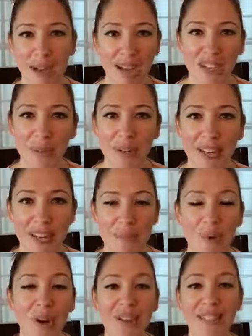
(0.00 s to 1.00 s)
back to it
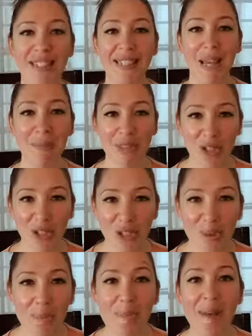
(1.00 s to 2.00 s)
anymore. Step
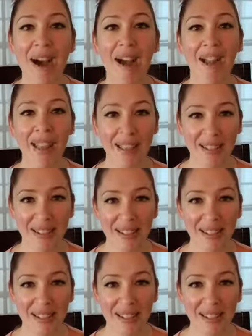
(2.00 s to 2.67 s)
into my